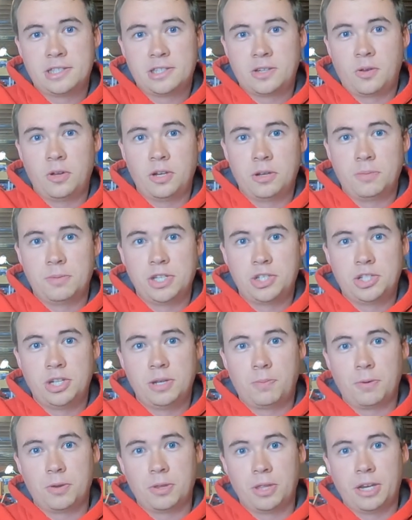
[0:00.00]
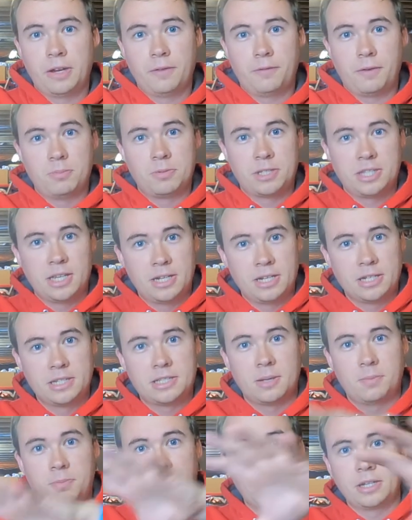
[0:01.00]
it's going to be cheaper than if I'm sending
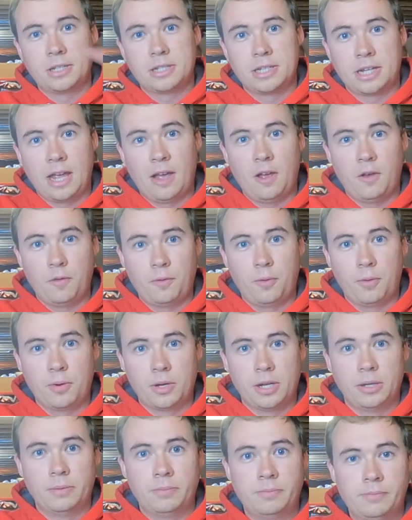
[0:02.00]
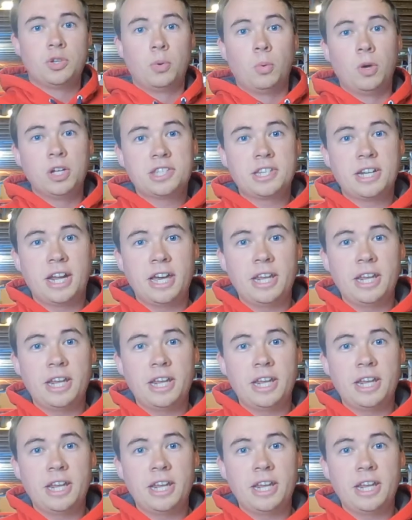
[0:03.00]
something to California. So what's an